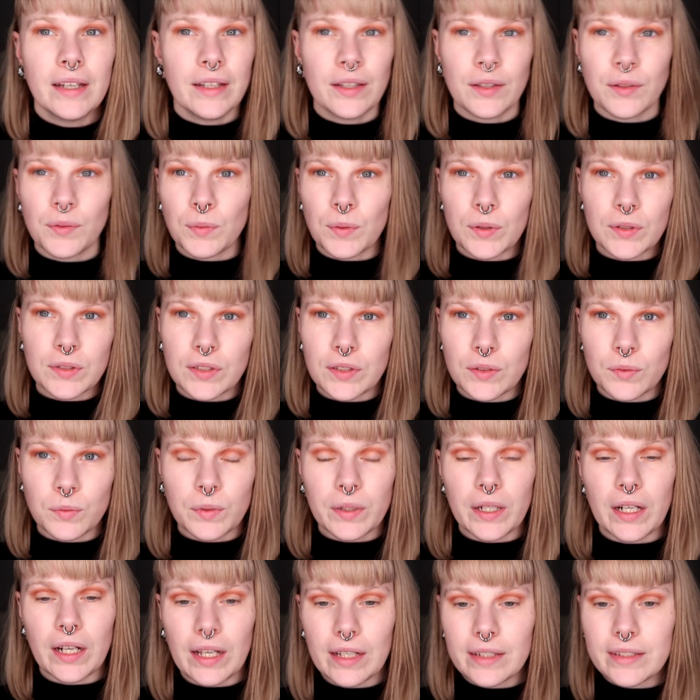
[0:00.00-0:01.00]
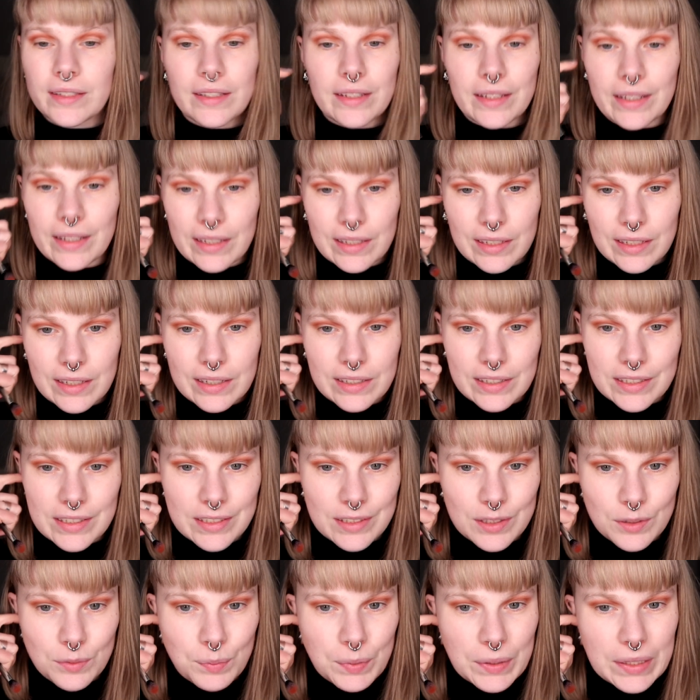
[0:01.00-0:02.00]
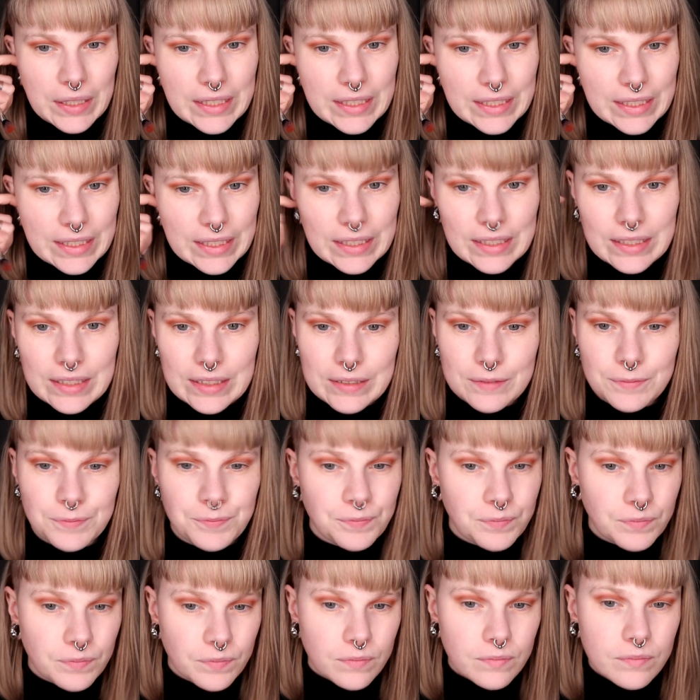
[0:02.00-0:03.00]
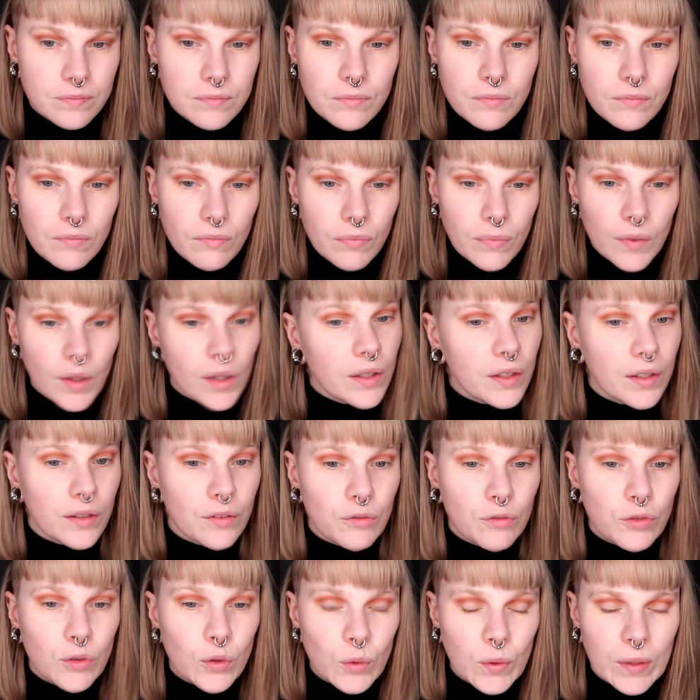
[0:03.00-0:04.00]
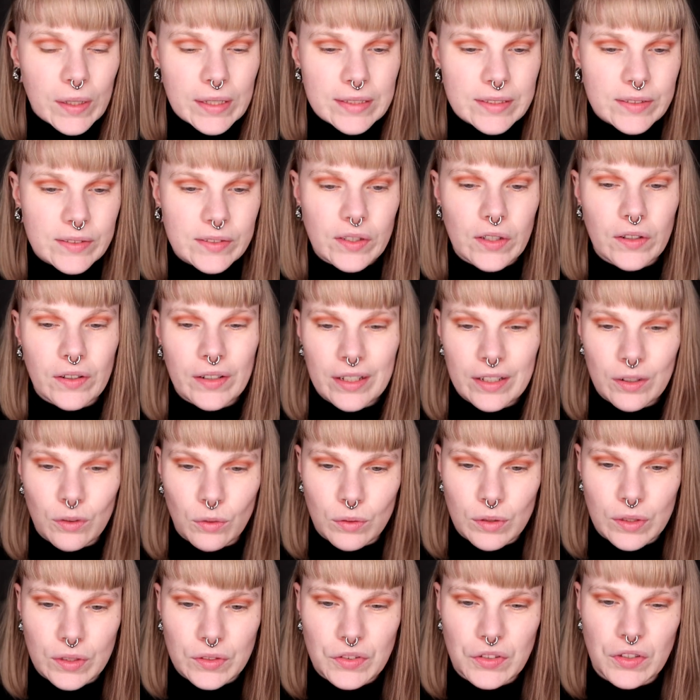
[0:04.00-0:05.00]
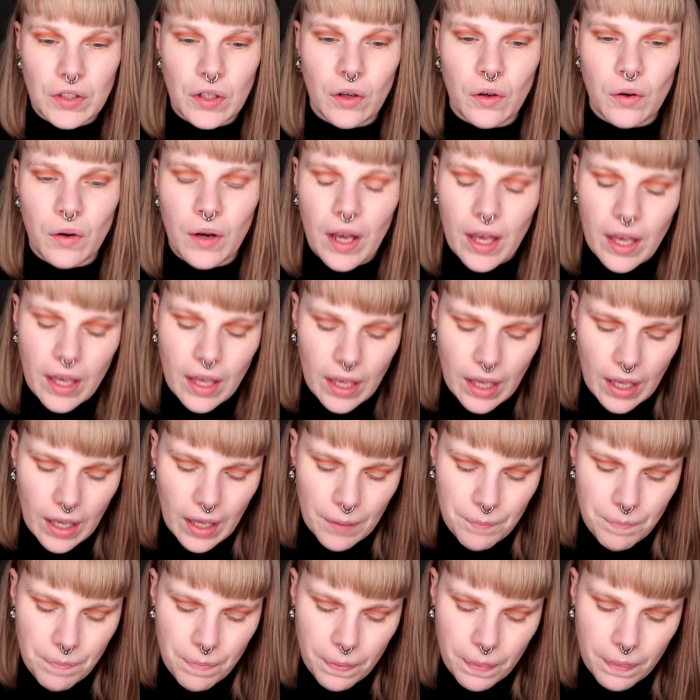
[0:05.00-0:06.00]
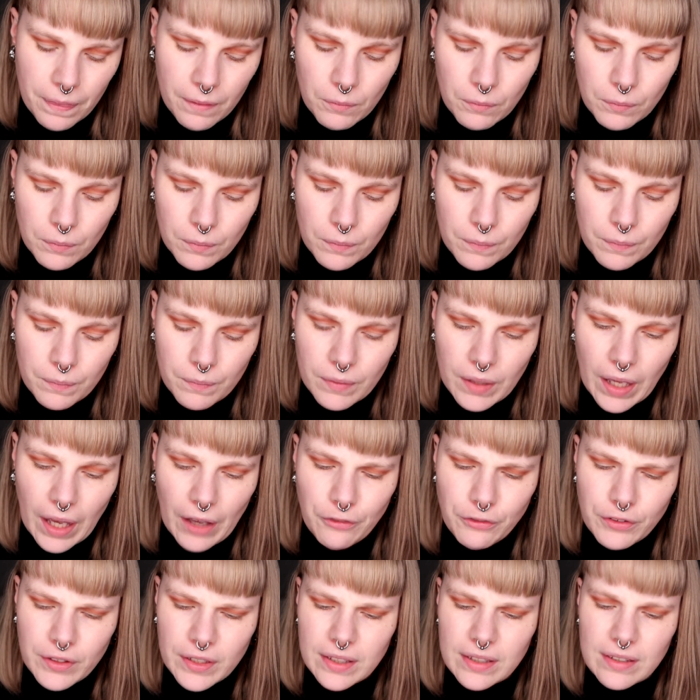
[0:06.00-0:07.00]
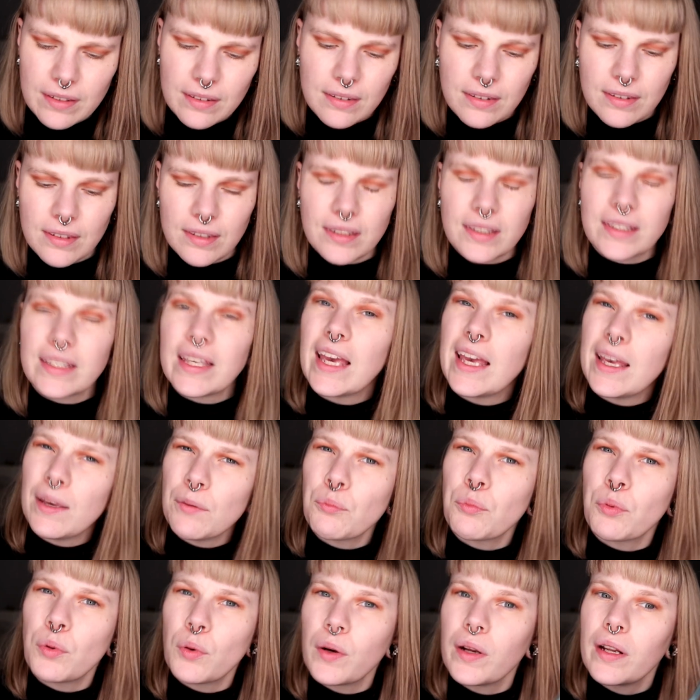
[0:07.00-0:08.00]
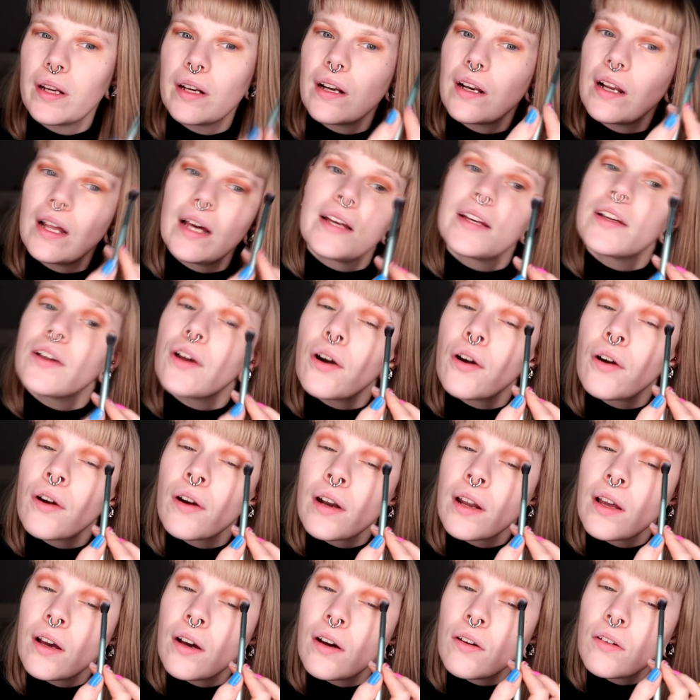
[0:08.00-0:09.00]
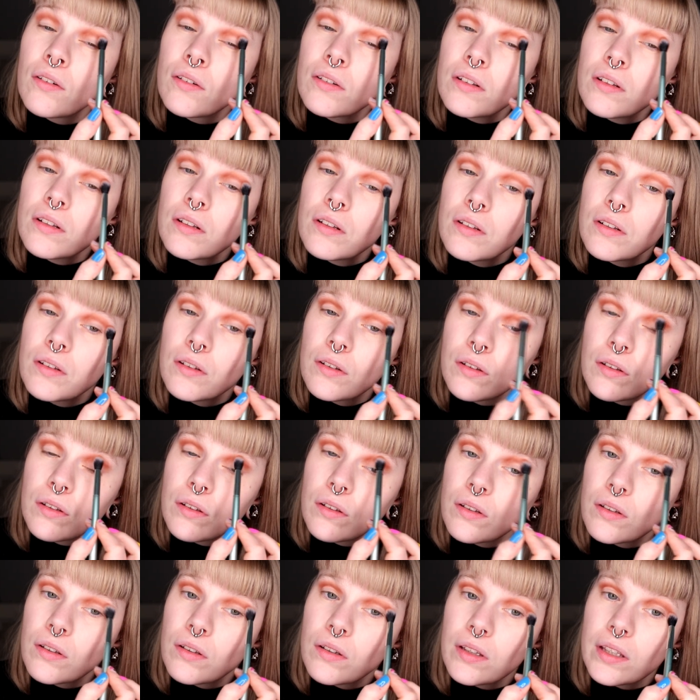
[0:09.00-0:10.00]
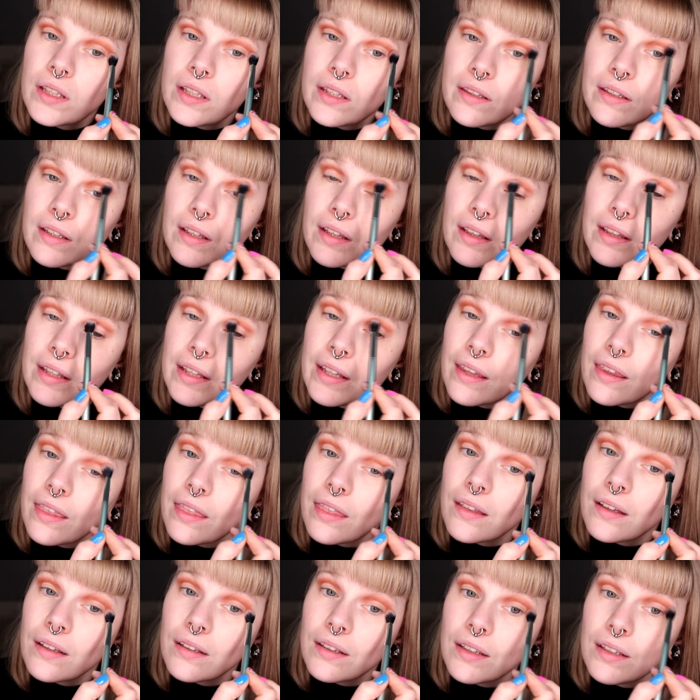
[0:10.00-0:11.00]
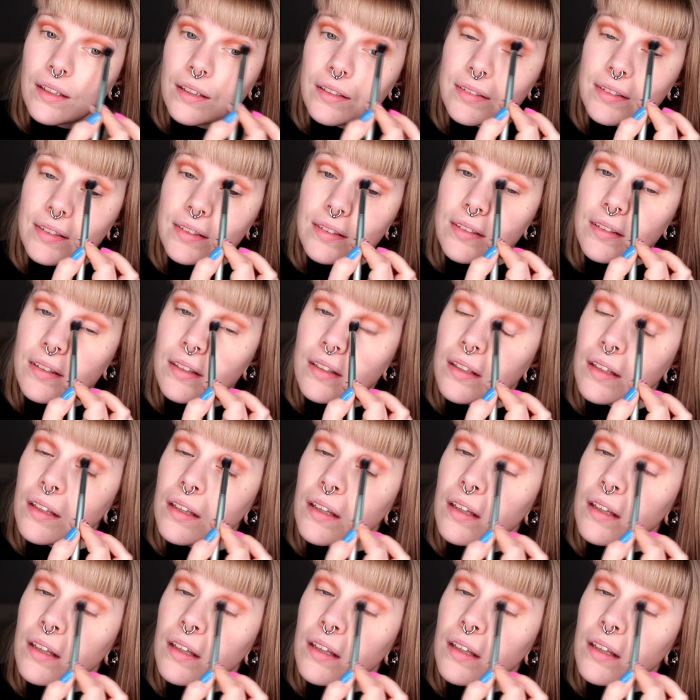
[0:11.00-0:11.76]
it wasn't with like an English speaking influencer and also I think this came pretty like early on in the lethals